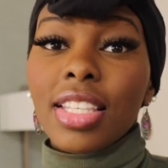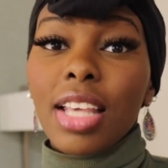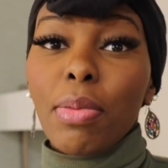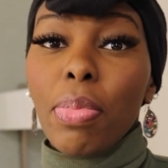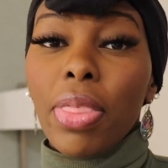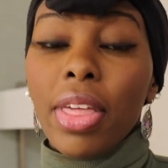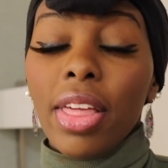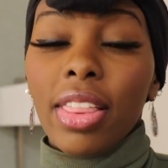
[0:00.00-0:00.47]

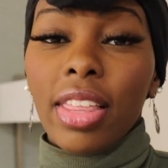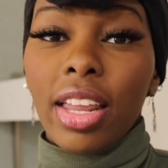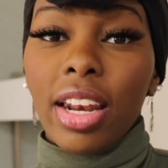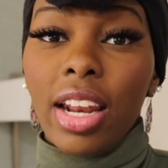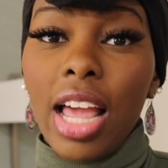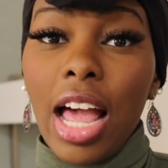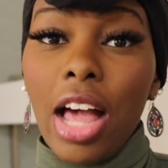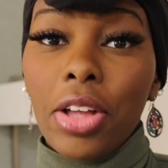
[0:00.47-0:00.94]
Something that
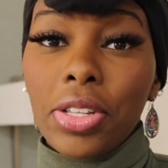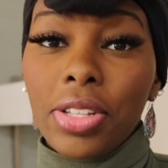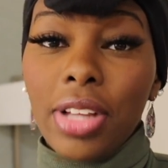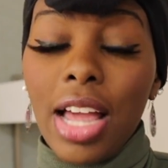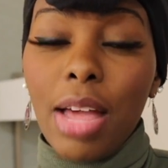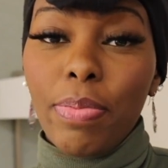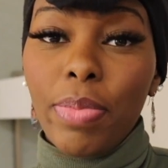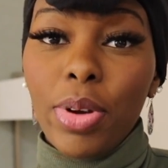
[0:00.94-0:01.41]
also
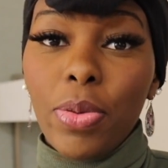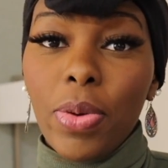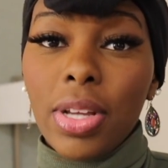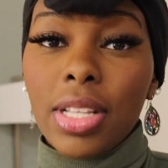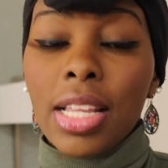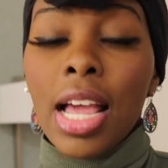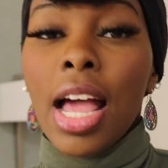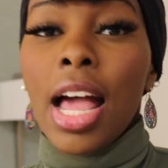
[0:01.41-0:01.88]
happened
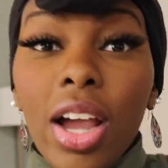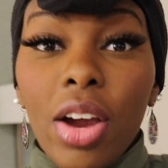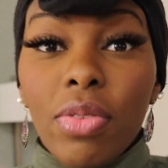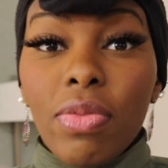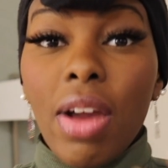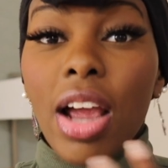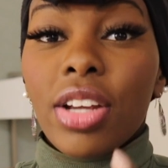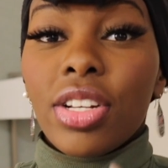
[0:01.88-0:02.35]
was I
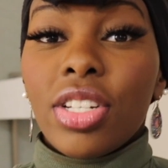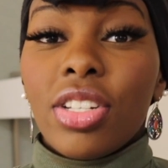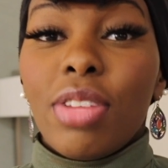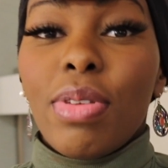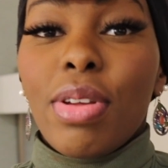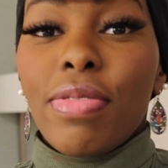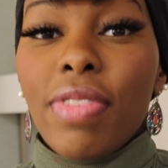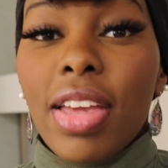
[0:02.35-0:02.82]
got rashes
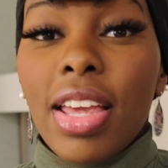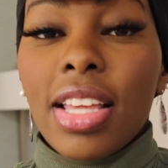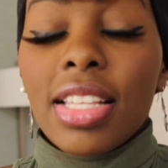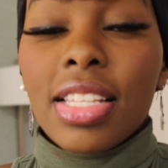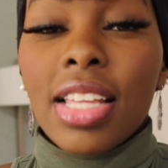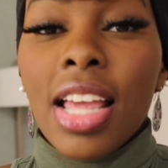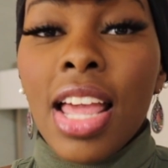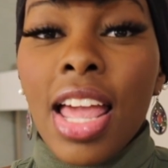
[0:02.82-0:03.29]
on my
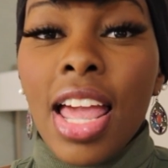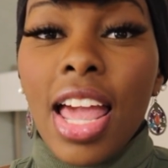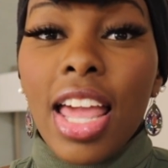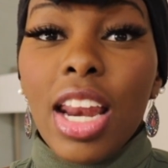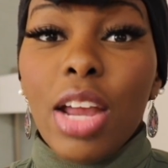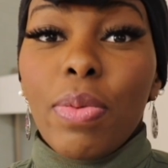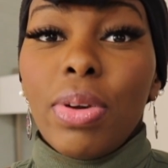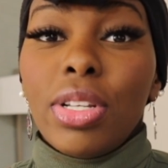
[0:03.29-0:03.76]
face,
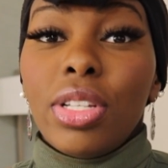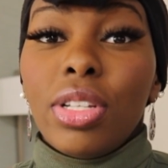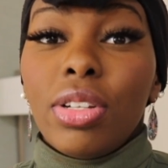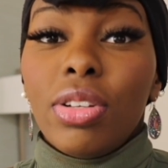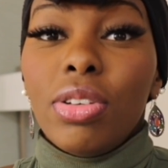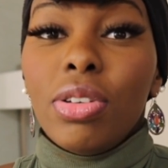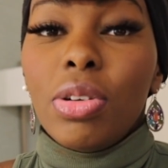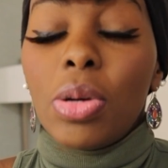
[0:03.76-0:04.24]
and I went to
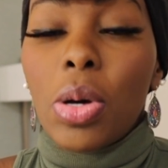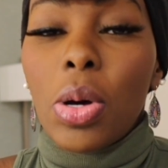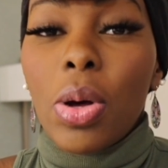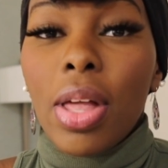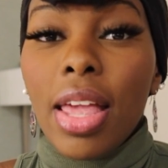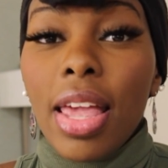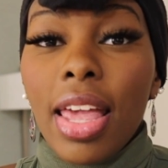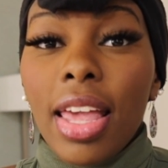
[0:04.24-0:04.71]

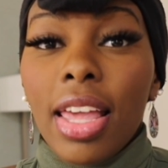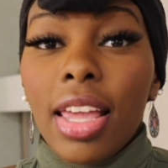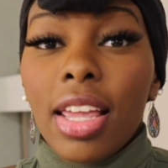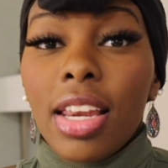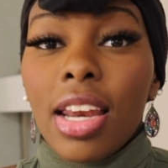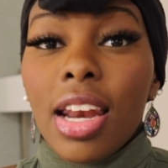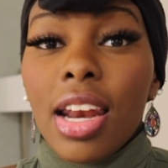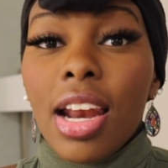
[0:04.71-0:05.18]
Google
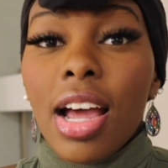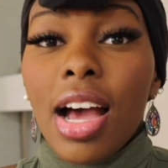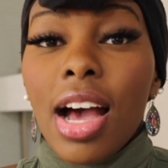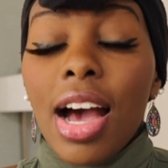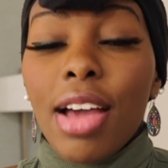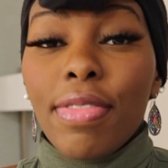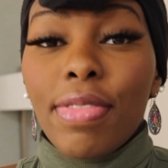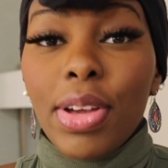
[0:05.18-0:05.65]
and
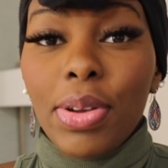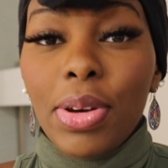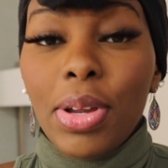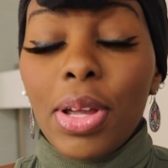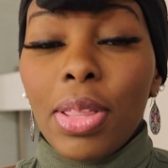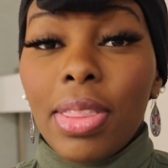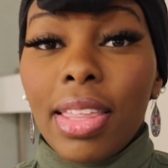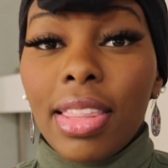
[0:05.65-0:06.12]
I found
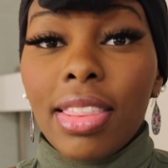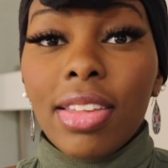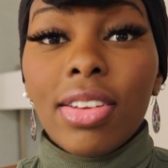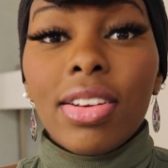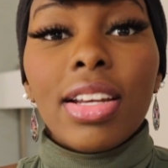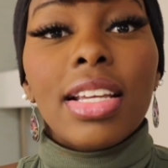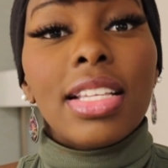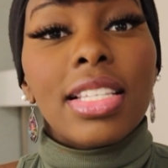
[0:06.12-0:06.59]
out that
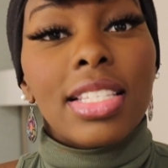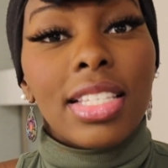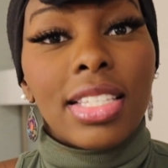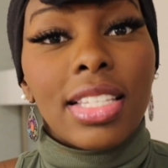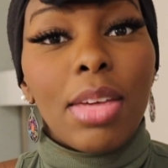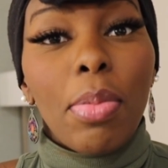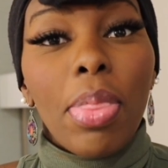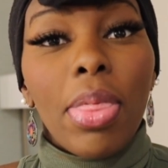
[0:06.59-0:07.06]
there is
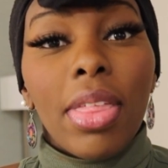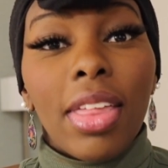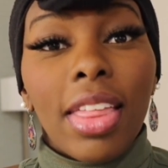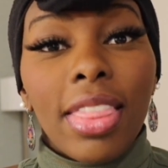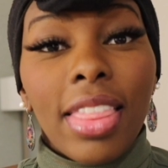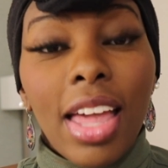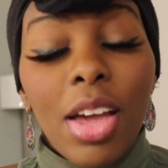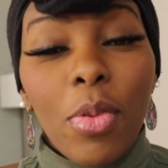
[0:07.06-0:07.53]
something
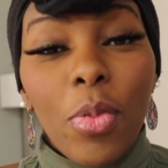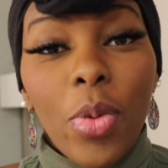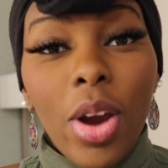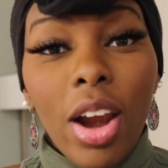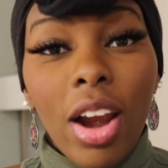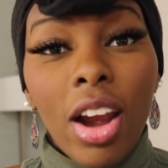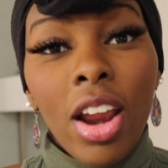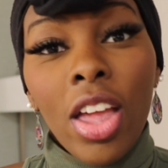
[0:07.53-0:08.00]
like that
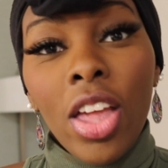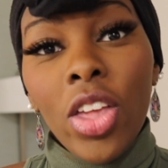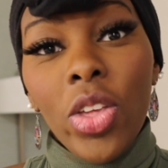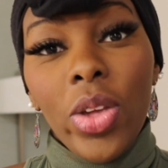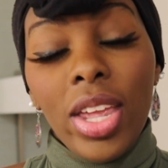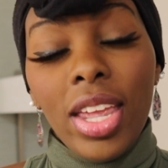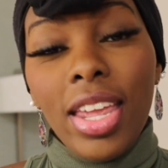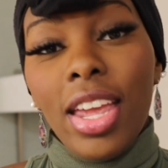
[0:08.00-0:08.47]
where
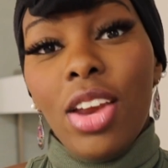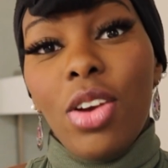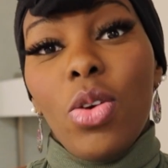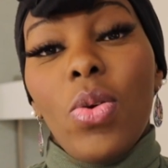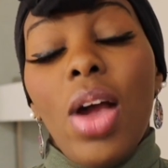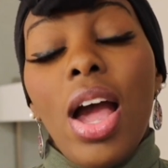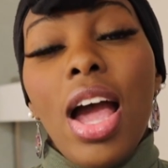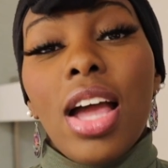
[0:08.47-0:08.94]
you can get a
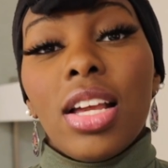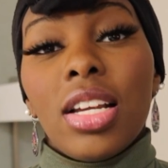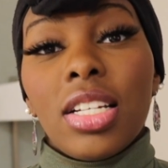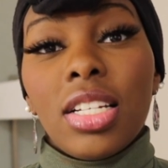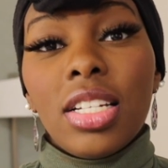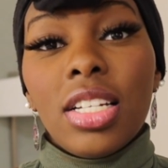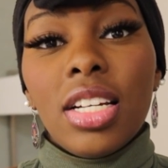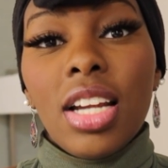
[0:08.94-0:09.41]

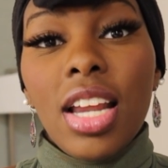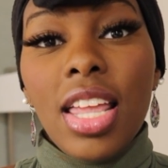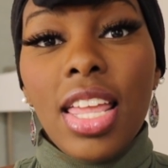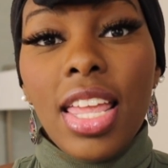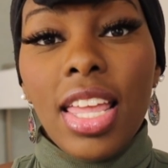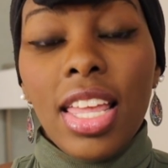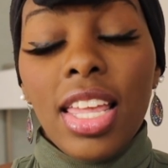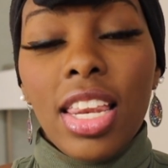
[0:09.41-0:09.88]
rash,
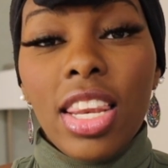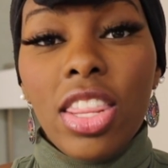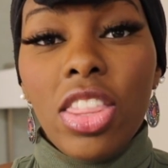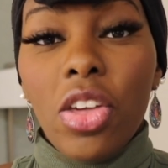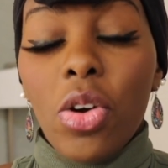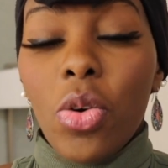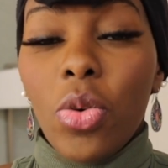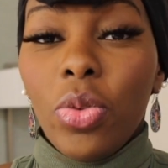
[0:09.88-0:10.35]
and
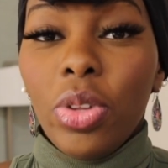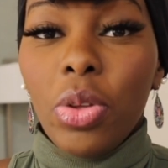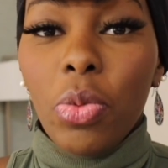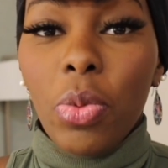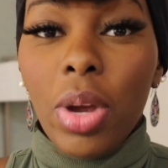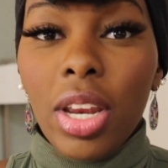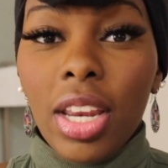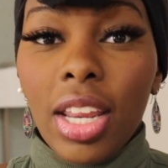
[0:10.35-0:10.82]
the only
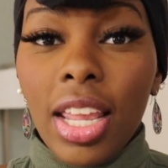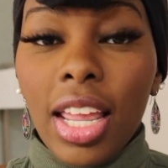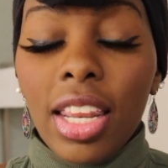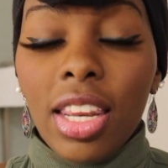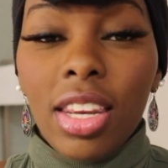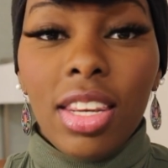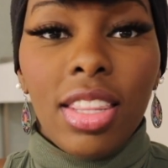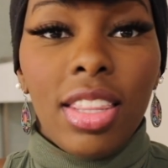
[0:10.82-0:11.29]
way to
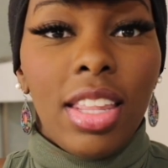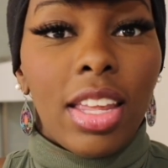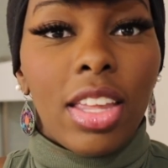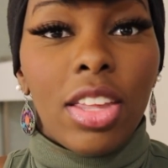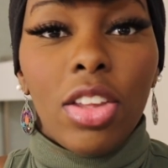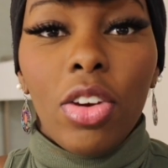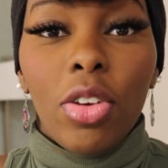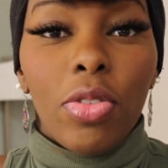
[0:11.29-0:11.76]
get, like,
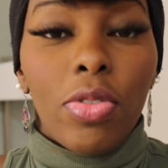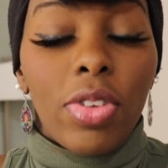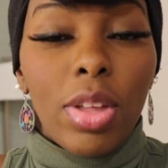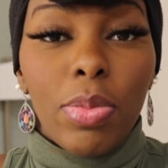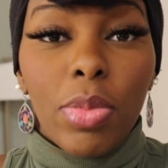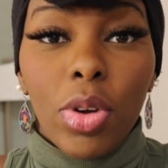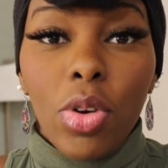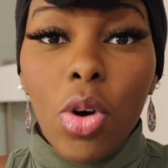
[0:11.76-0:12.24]
you know, for
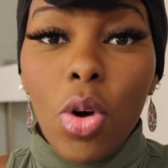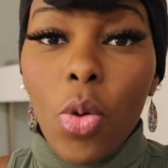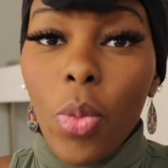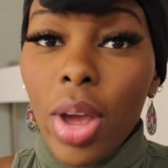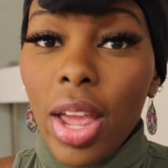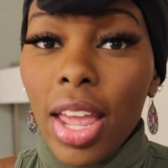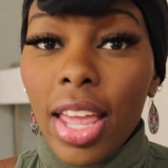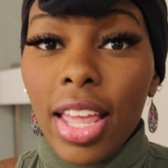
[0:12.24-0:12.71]
them to go
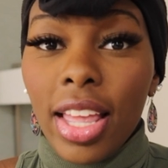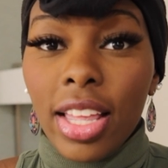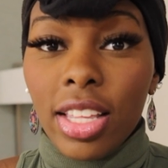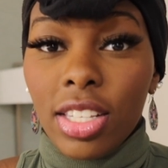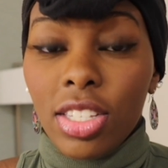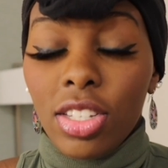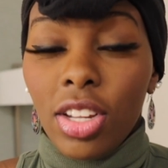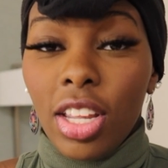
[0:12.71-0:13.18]
away
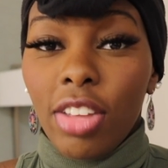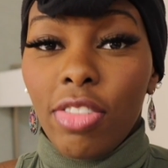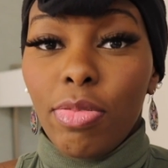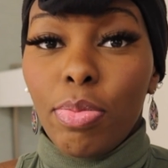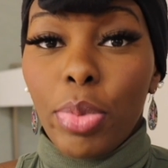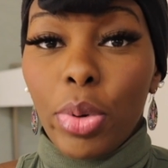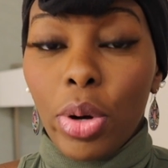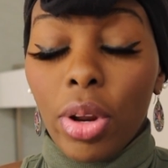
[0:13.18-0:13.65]
is to give
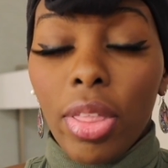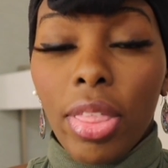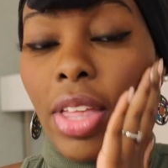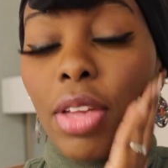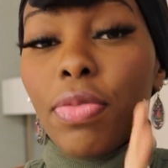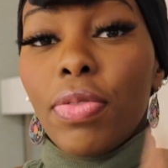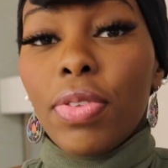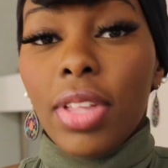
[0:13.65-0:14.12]
birth.
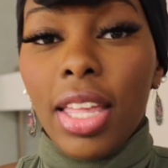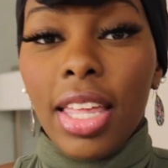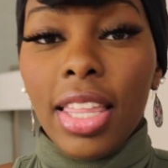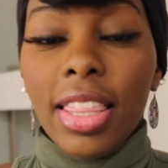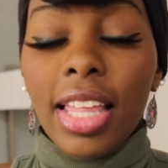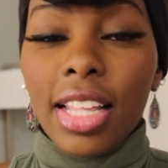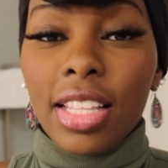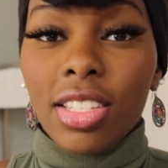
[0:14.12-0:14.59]
Thankfully
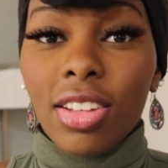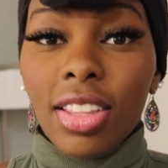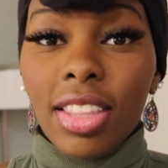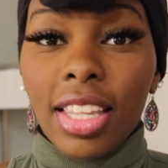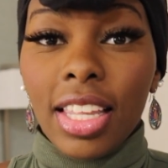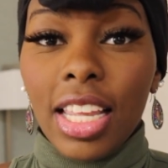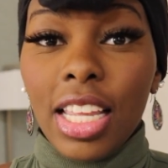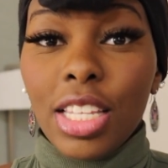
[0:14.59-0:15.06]
that's
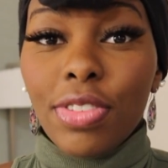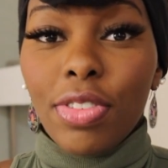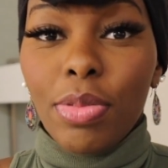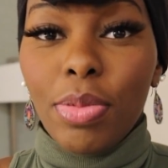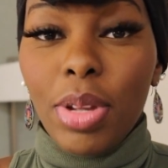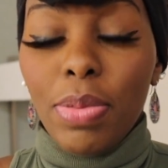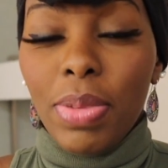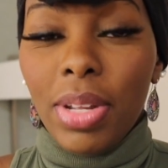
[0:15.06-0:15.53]
not the case for
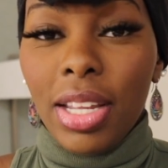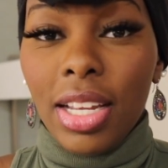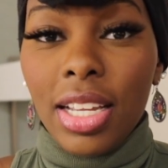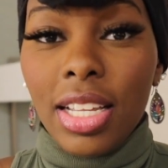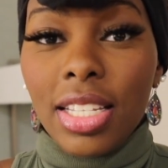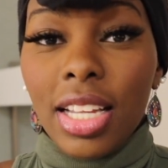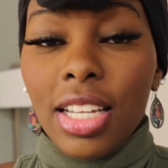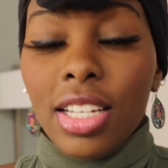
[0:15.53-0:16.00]
me
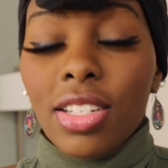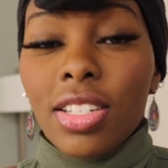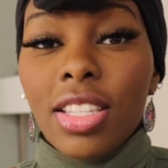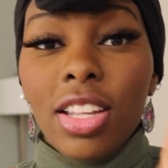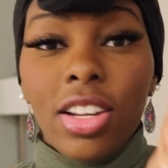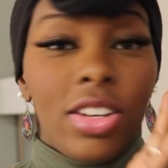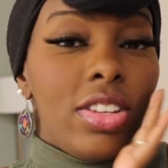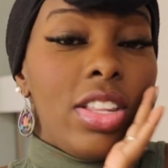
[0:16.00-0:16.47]
because
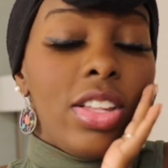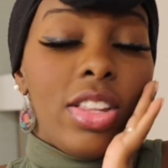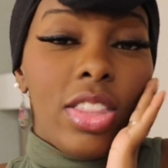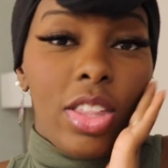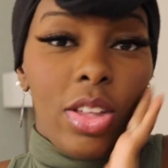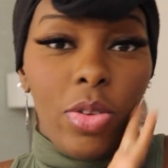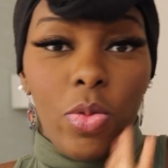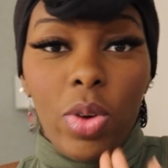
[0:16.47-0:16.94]

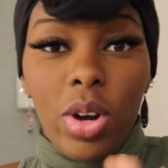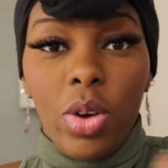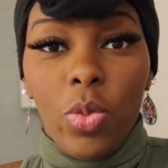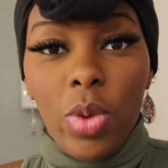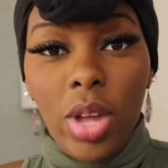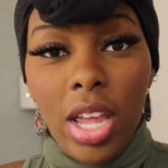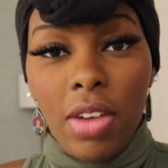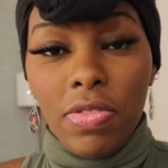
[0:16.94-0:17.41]
they went
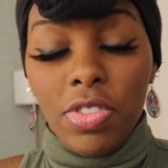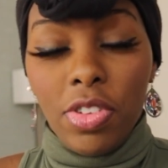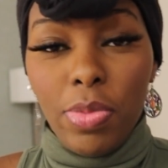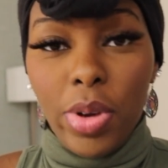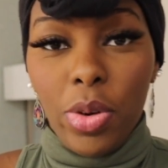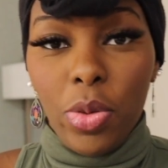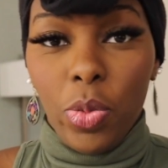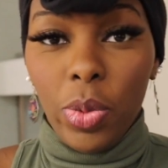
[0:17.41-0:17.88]
away after
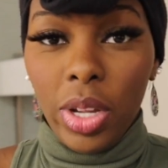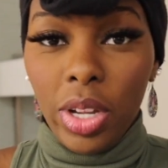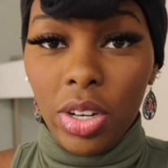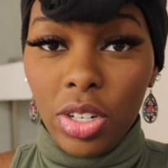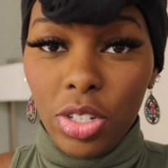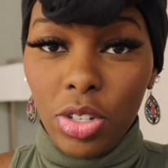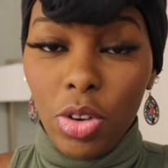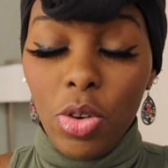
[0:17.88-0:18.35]
about a week
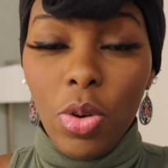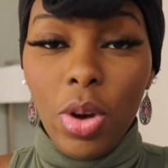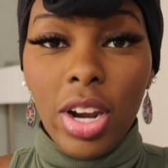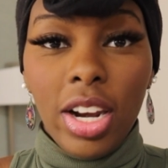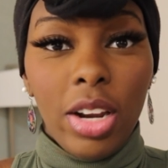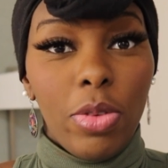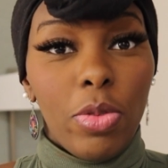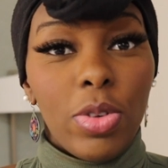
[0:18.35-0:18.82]
or so,
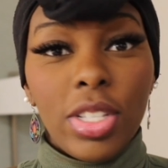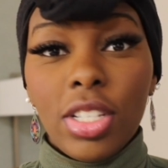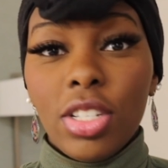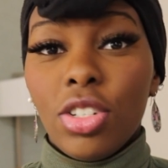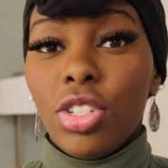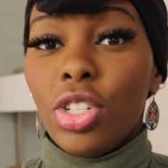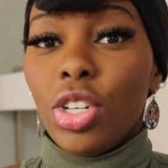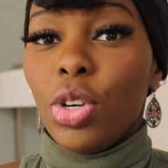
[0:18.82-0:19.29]
and I
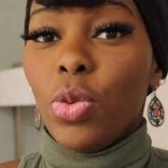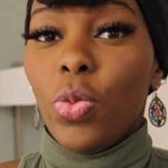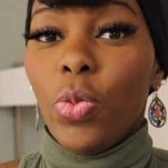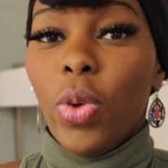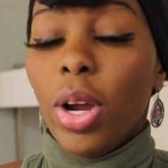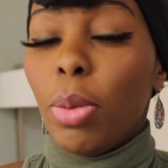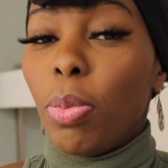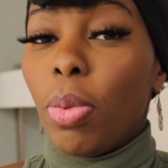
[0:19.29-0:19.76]
wasn't sure
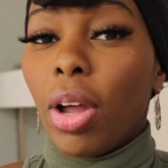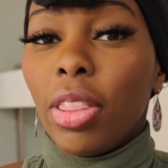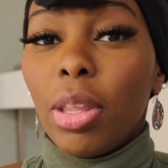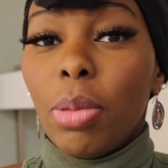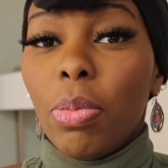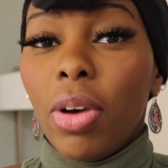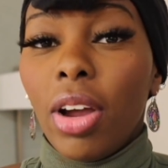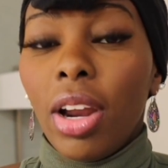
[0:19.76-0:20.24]
what brought
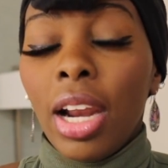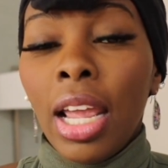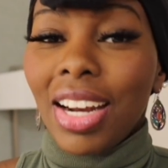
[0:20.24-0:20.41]
them on.